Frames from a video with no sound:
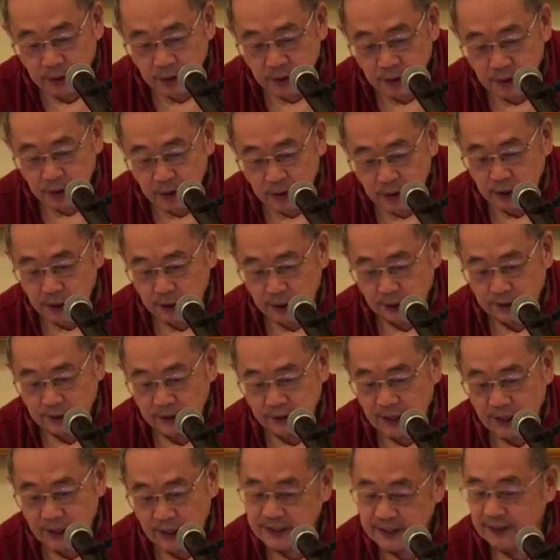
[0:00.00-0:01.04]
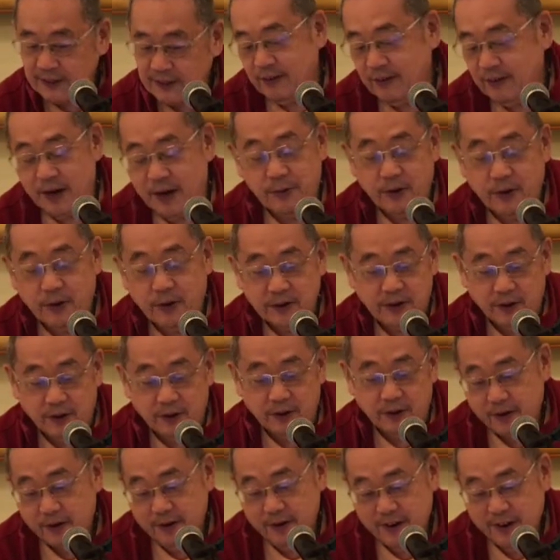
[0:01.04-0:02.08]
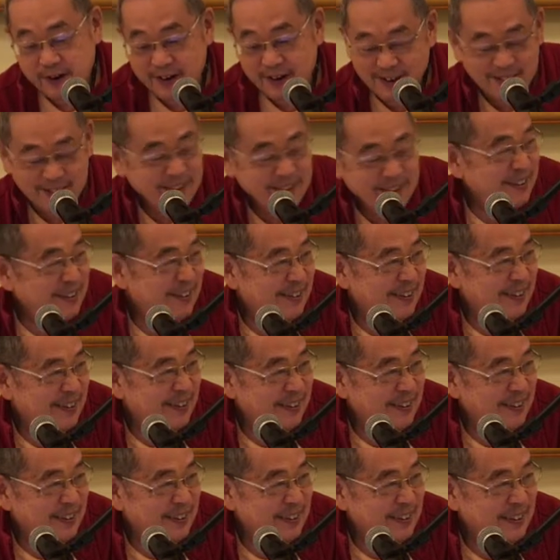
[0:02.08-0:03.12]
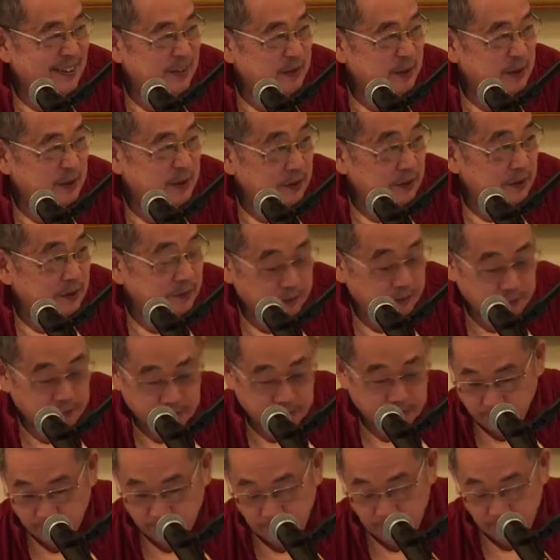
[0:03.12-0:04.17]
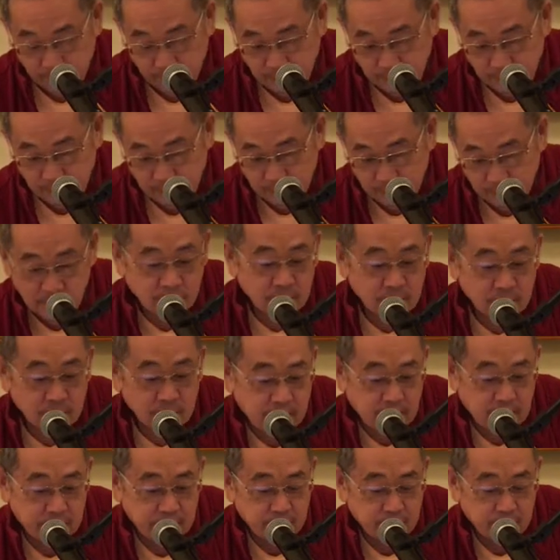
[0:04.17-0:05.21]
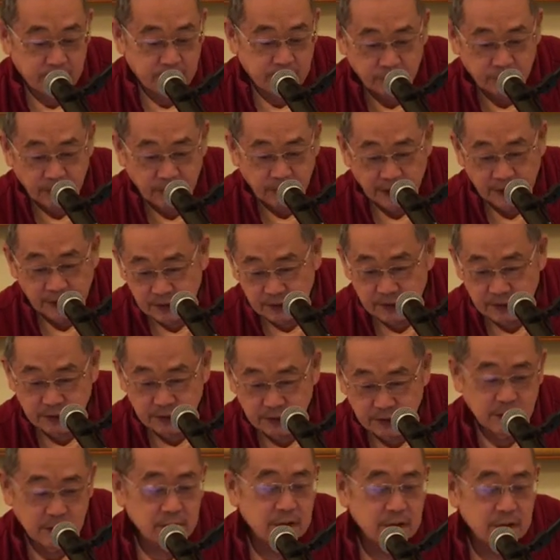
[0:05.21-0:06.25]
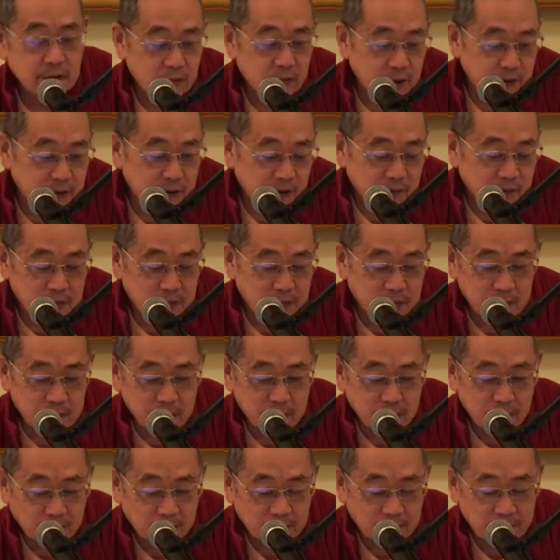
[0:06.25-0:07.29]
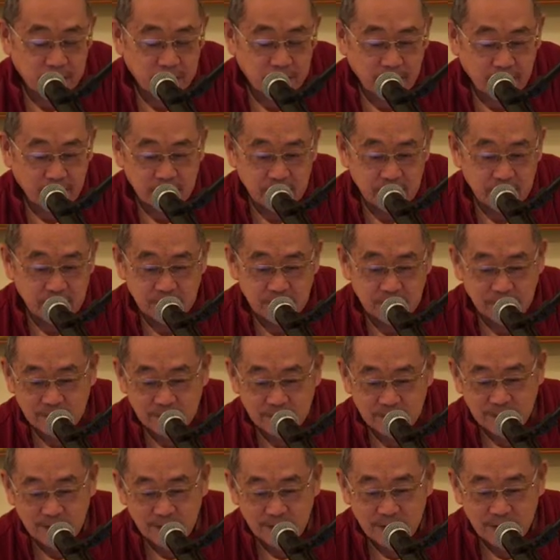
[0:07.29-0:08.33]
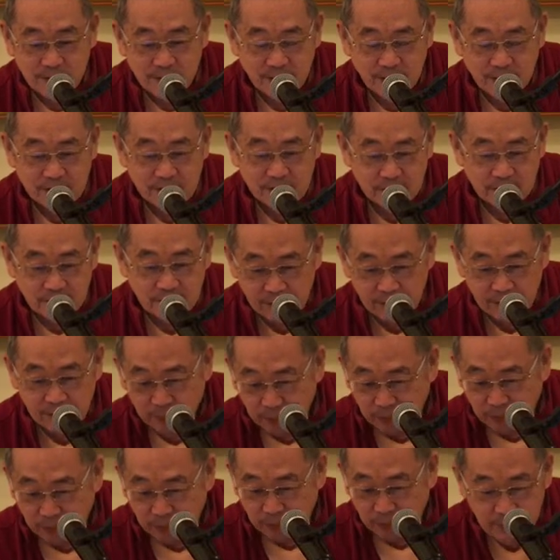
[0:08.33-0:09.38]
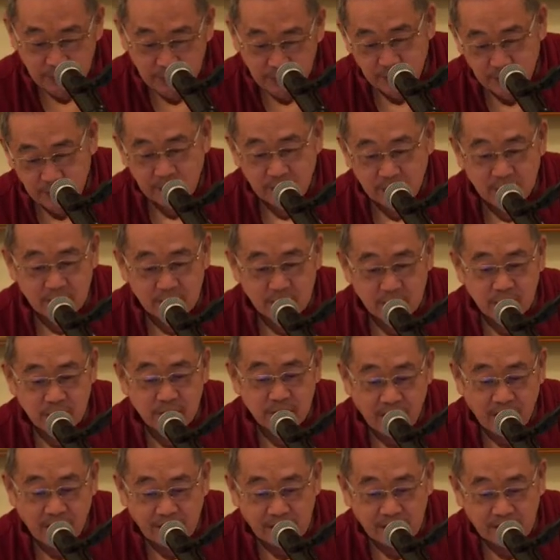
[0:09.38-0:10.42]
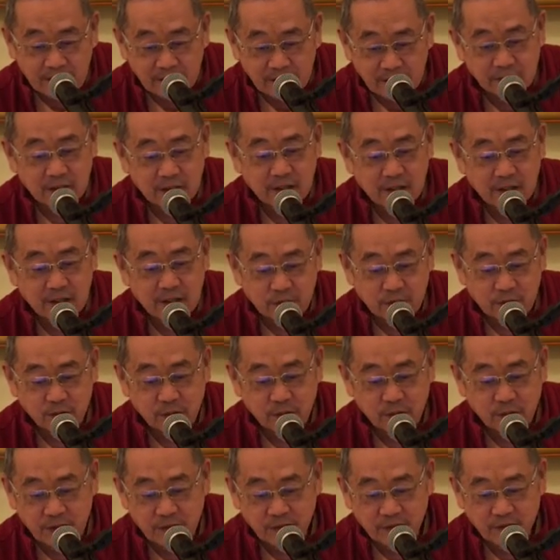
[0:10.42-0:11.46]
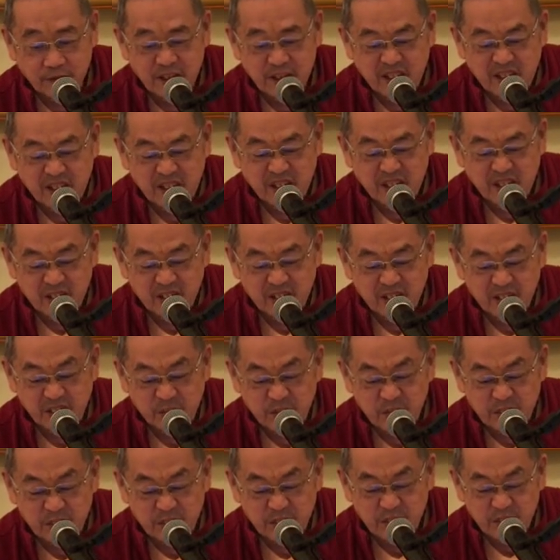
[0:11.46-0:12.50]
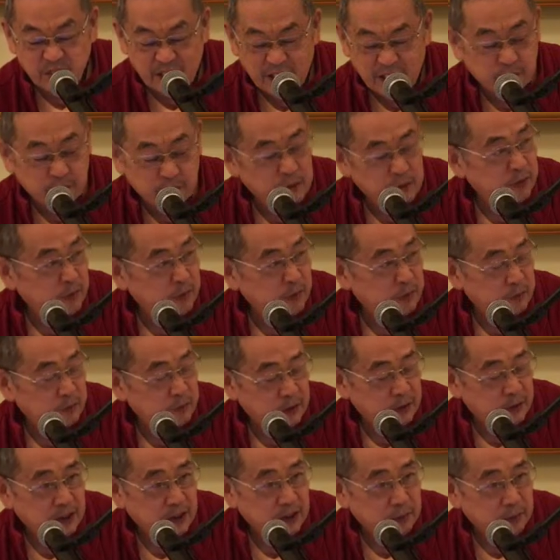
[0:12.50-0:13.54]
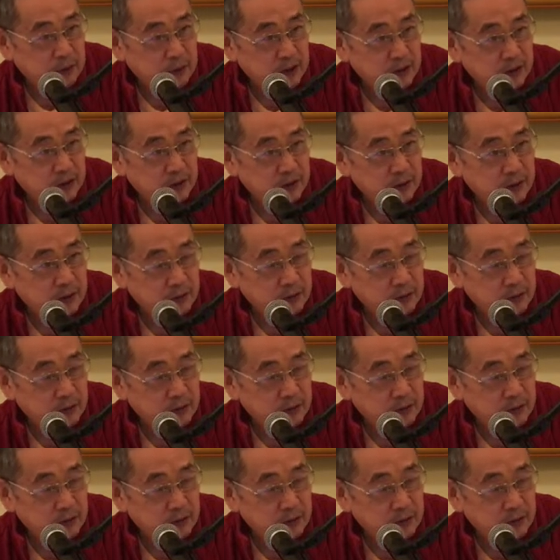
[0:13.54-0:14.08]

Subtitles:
So that's our vairagya in the beginning. And if one advances, then one can be more detached. And as I said, in prema, then naturally one will have extreme detachment from everything in the material world.